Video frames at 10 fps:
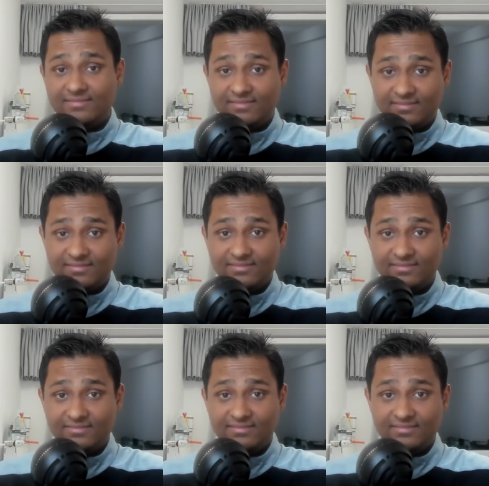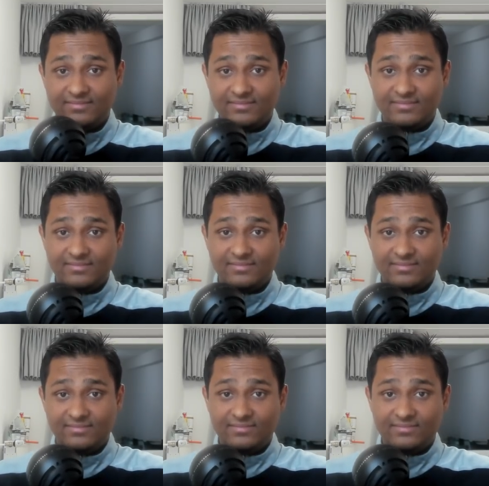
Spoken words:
[no speech]